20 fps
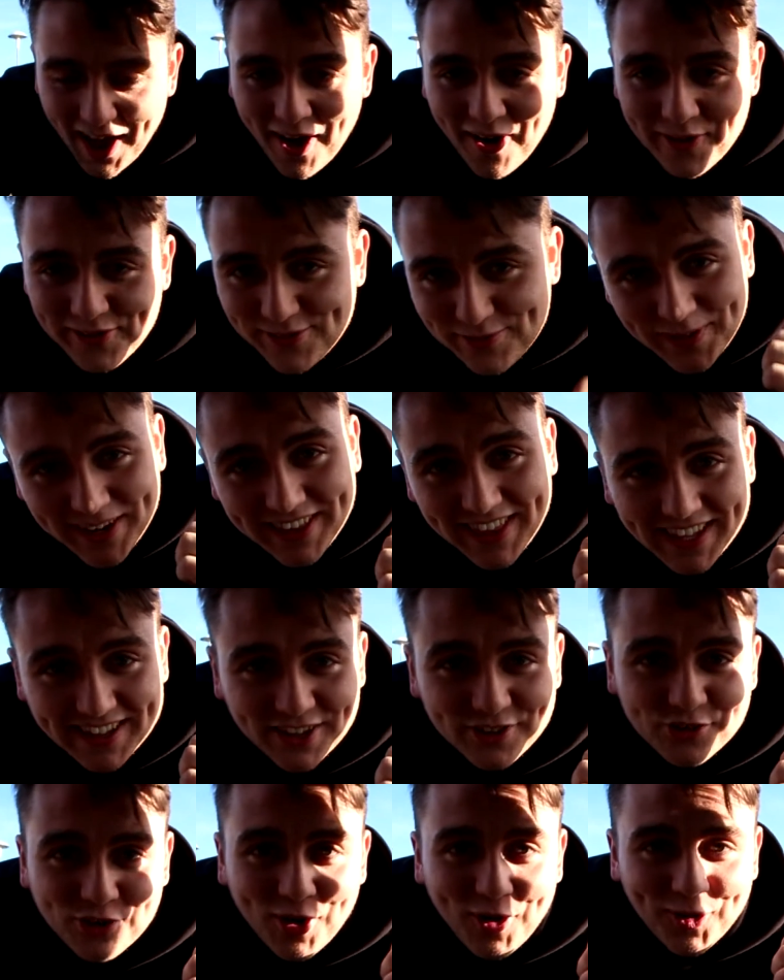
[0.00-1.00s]
I was just about to take the
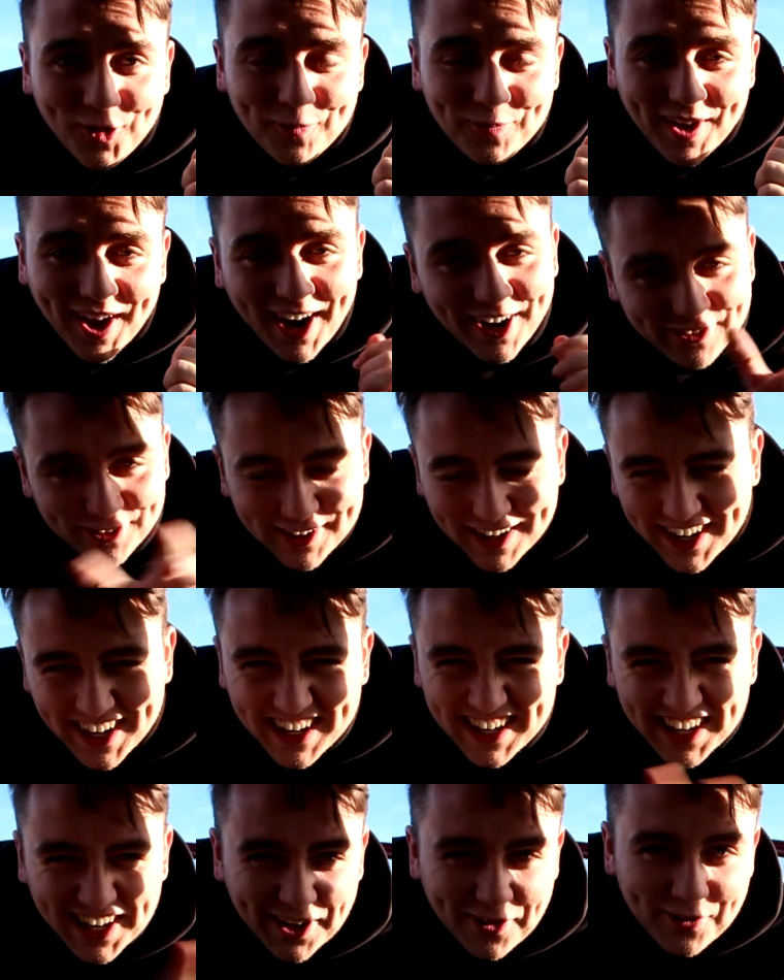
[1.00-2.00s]
drone up there. I tried to,
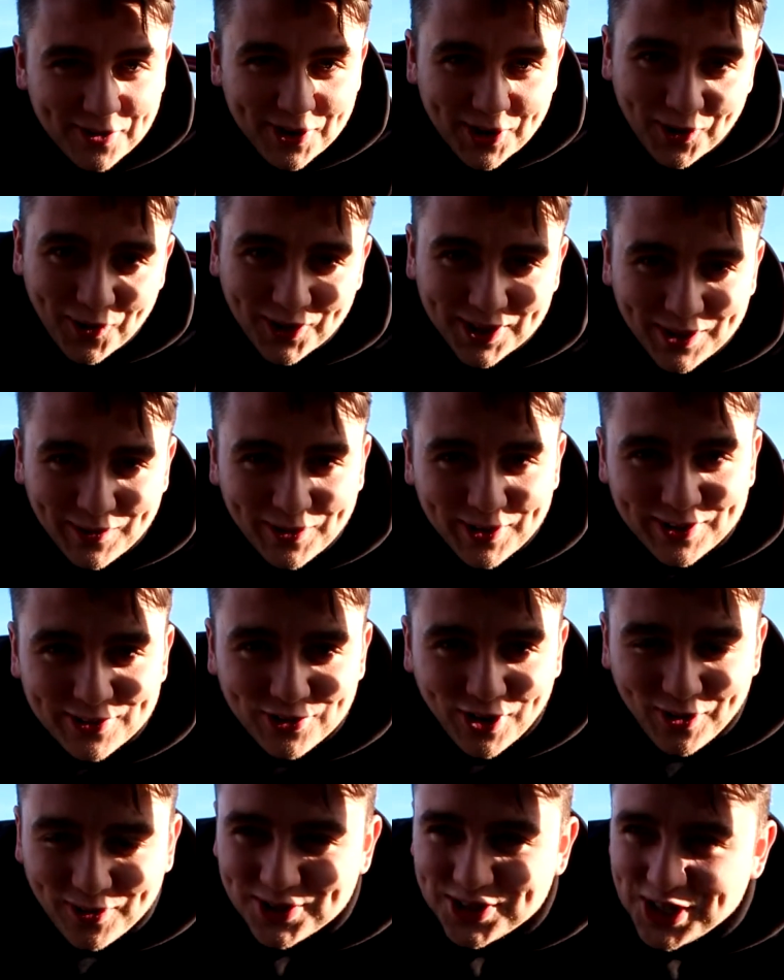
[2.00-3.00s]
like, you know, cut to a
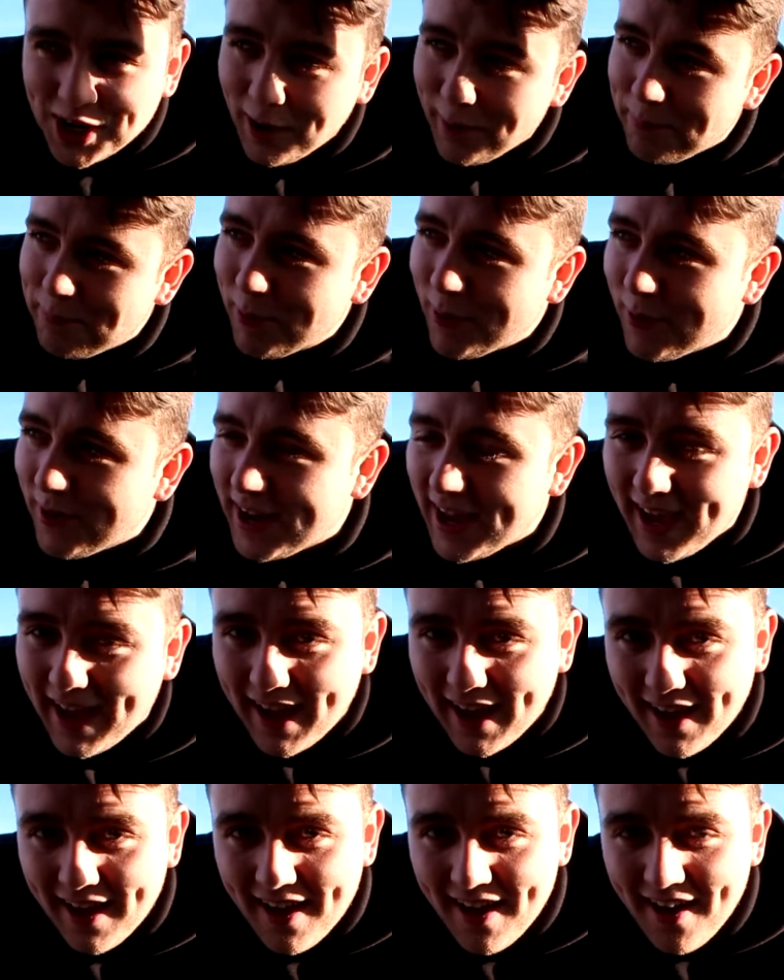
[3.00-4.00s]
drone shot, but
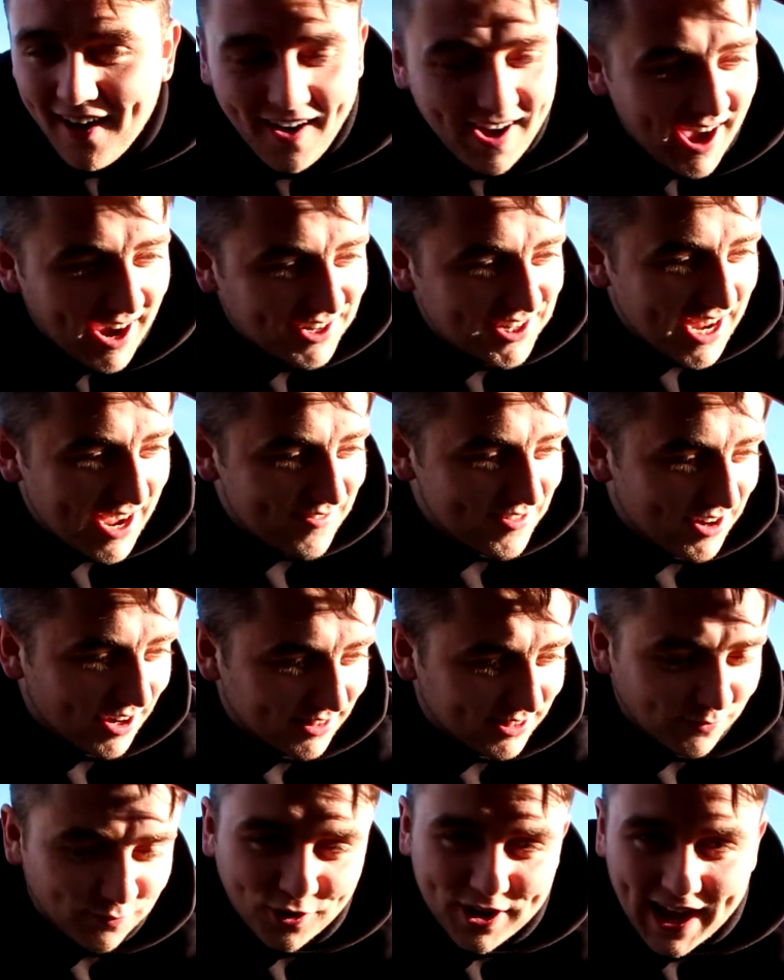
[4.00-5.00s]
I actually haven't
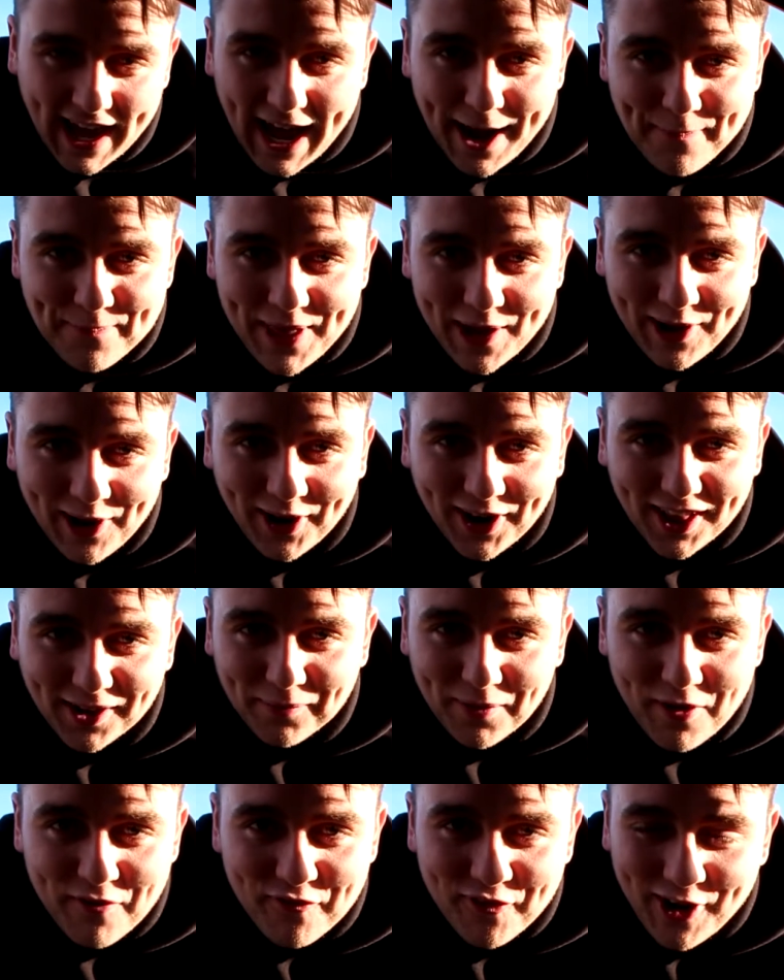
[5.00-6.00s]
got the right app downloaded on
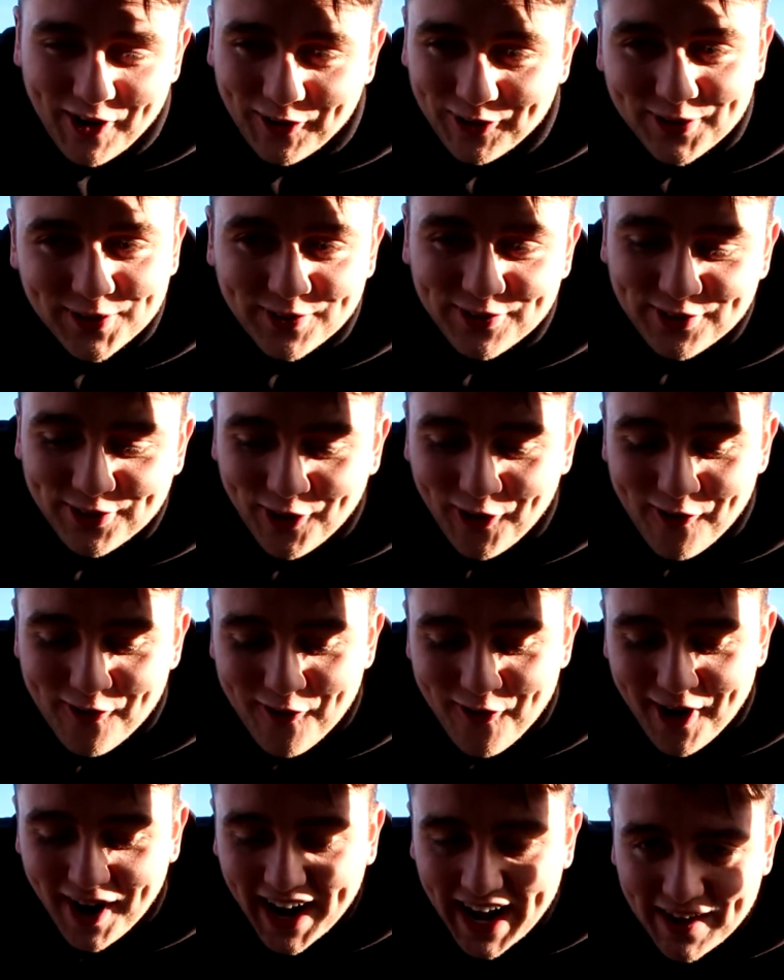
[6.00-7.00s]
my phone.
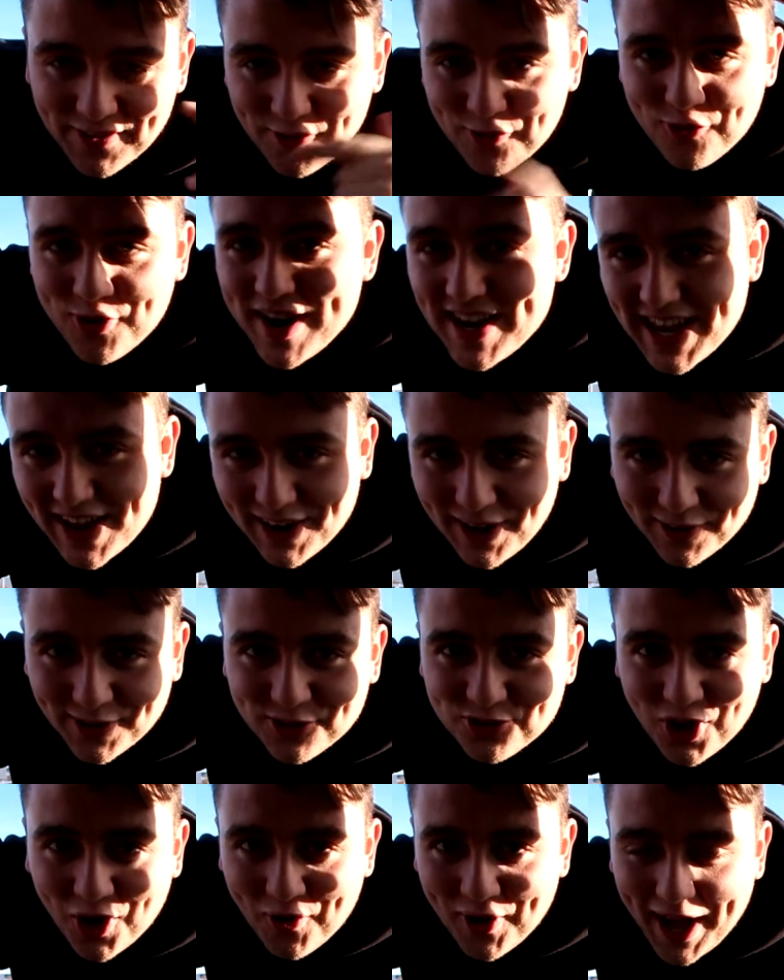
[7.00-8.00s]
So I'm gonna have to re-download the
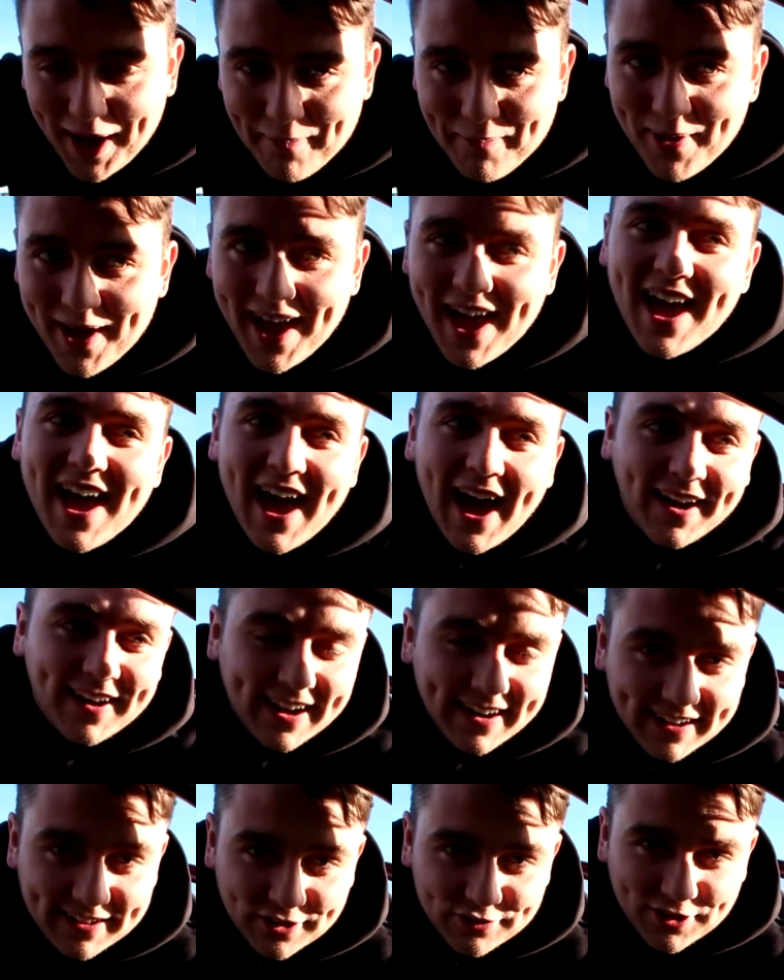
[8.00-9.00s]
drone app and
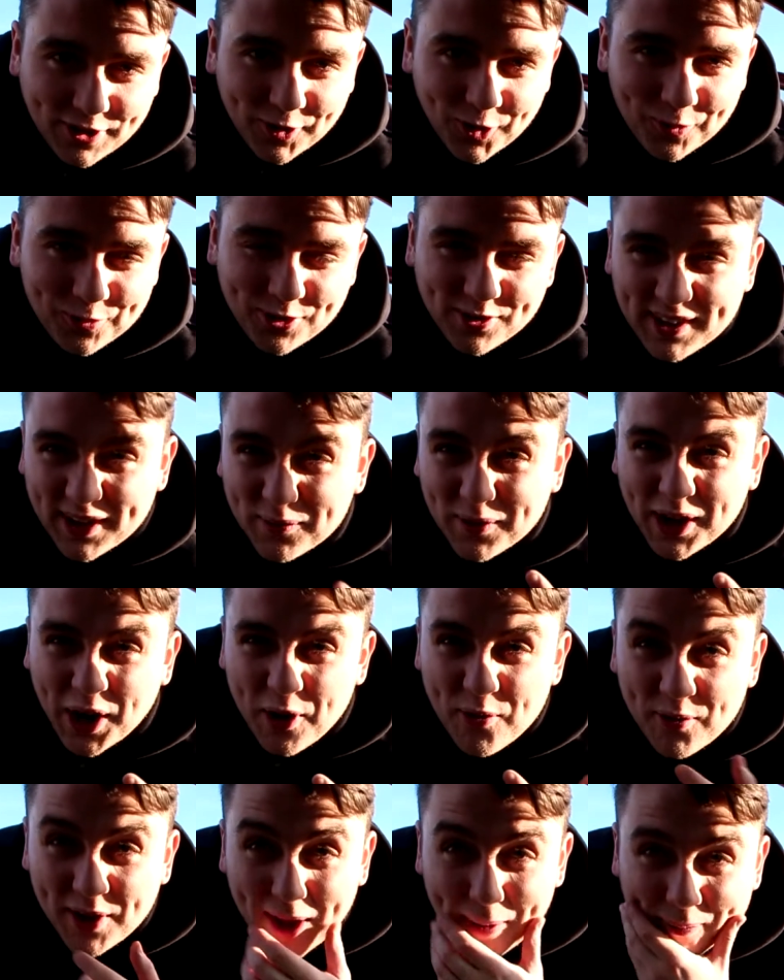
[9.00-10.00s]
then take the drone up. So I think we'll
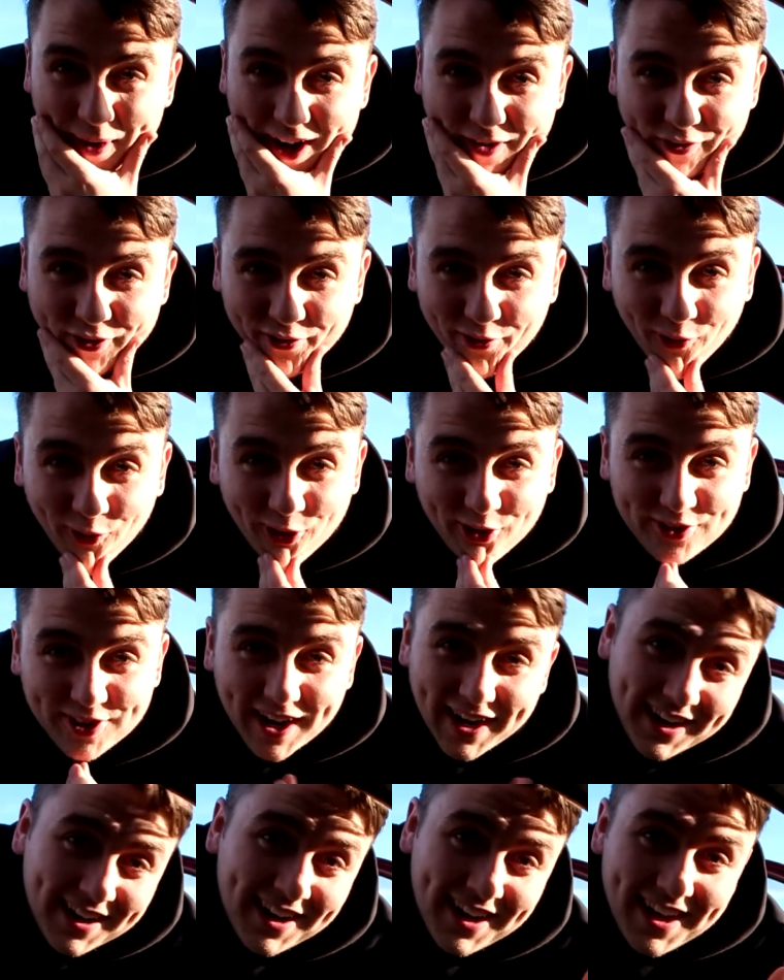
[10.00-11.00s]
go get breakfast first,
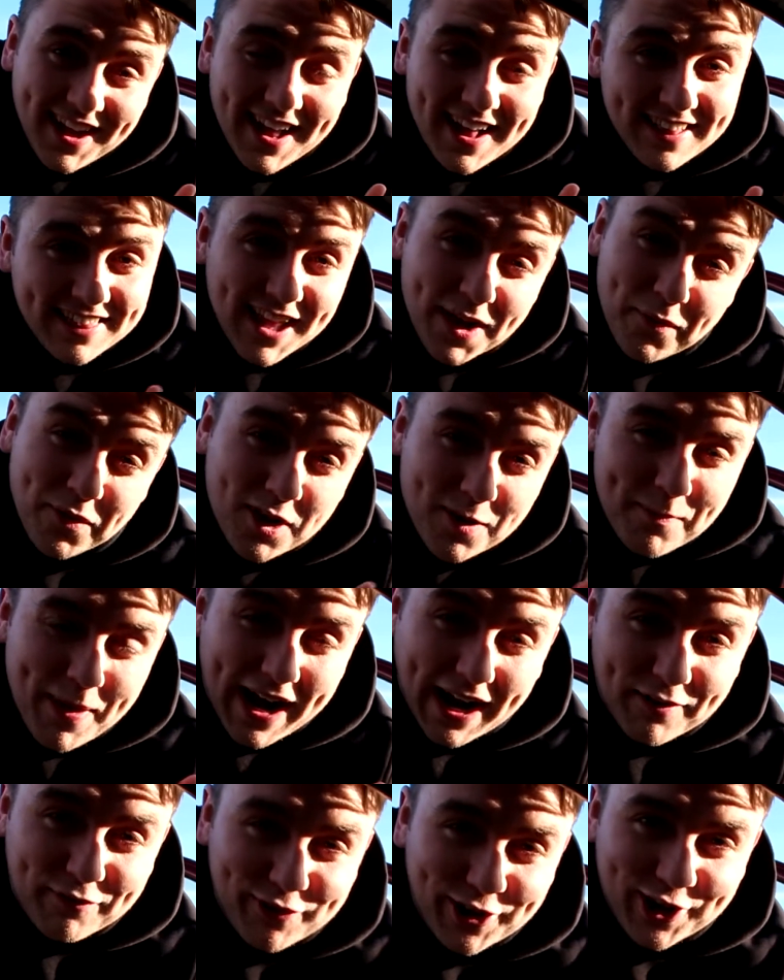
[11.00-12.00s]
and then we'll come
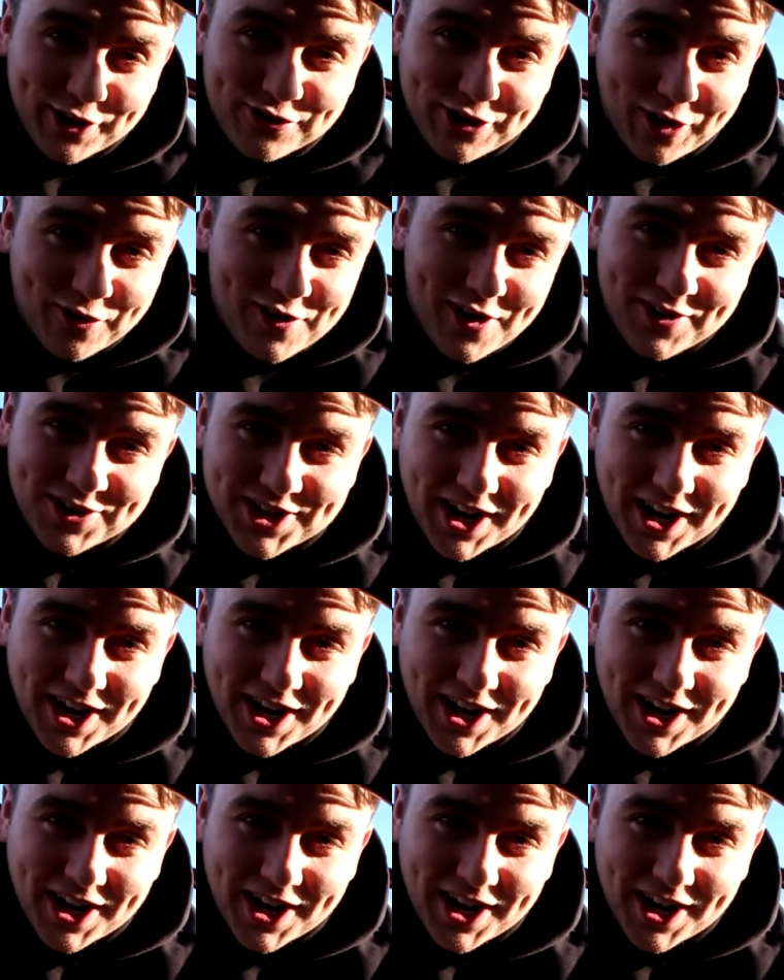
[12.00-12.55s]
back and fly the drone around